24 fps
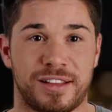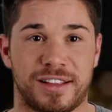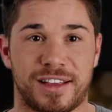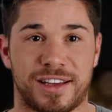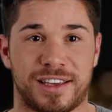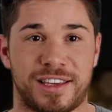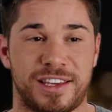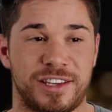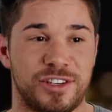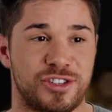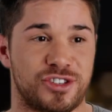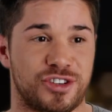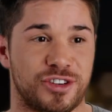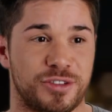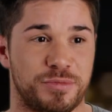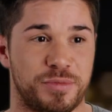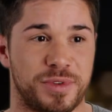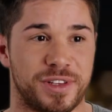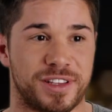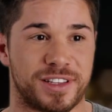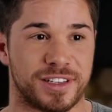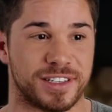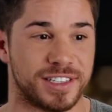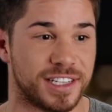like he should be
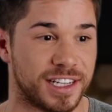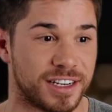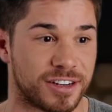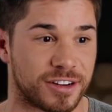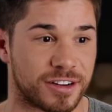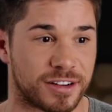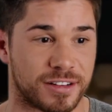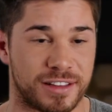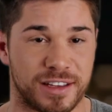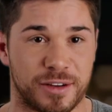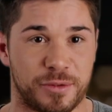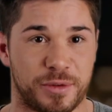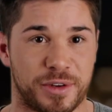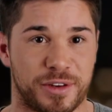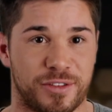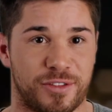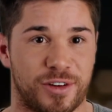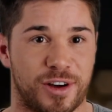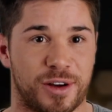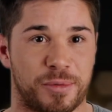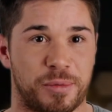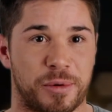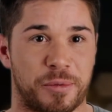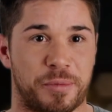the dinner that we have all
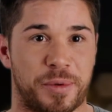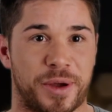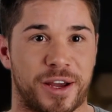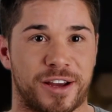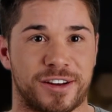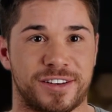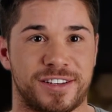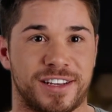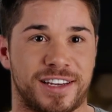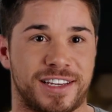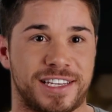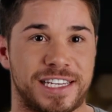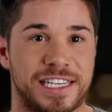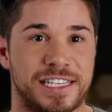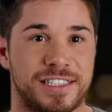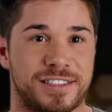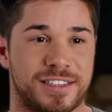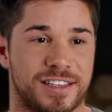prepared to eat